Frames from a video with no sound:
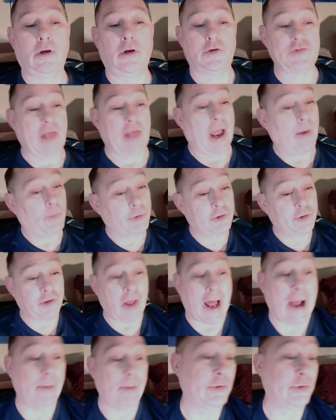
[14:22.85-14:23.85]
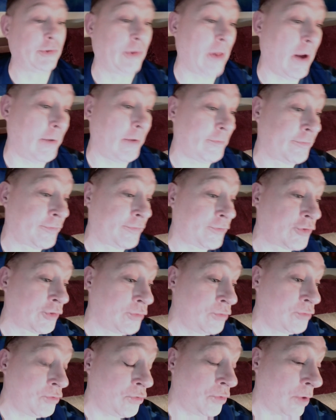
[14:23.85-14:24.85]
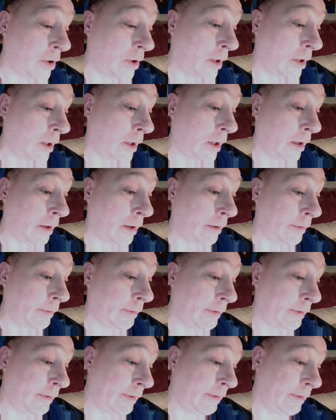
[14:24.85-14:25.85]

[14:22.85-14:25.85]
Because I would, I would love to. Uh,